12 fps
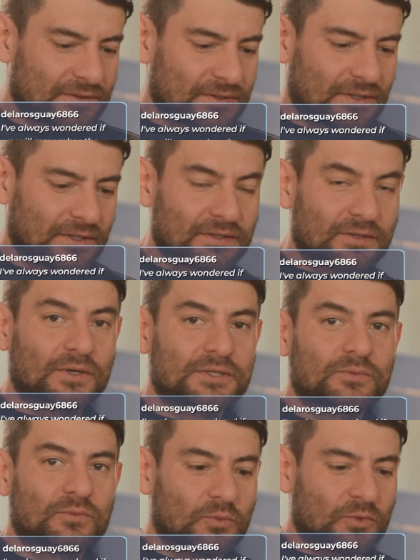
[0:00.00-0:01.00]
there's a look at the
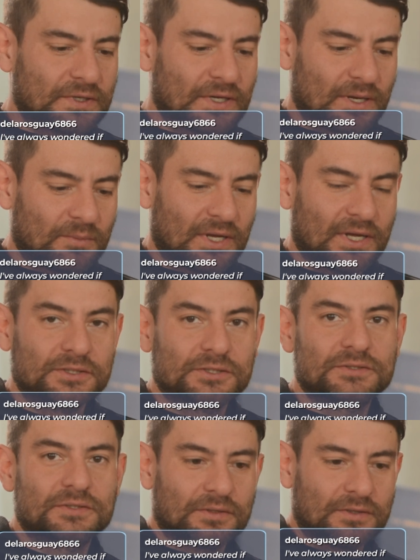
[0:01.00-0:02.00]
question one more time. And
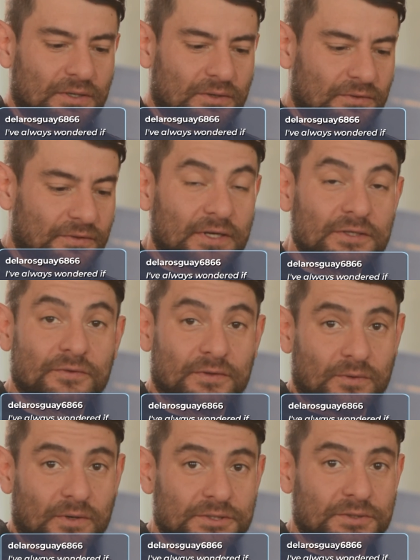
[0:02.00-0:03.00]
just so you know, thanks
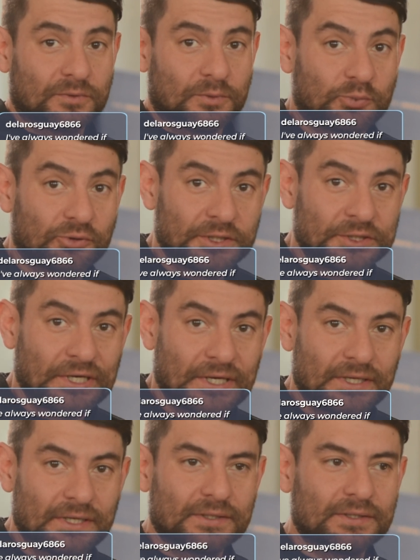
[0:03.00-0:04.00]
for the question. We
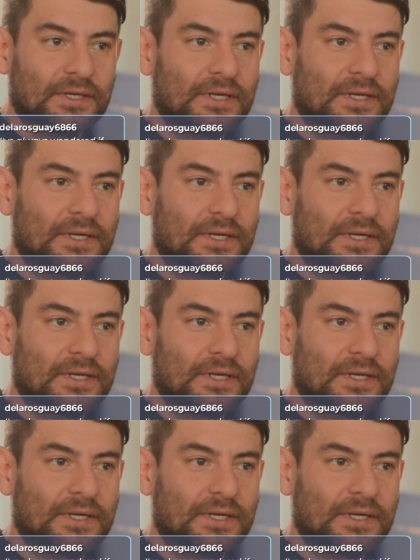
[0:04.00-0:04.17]
appreciate it.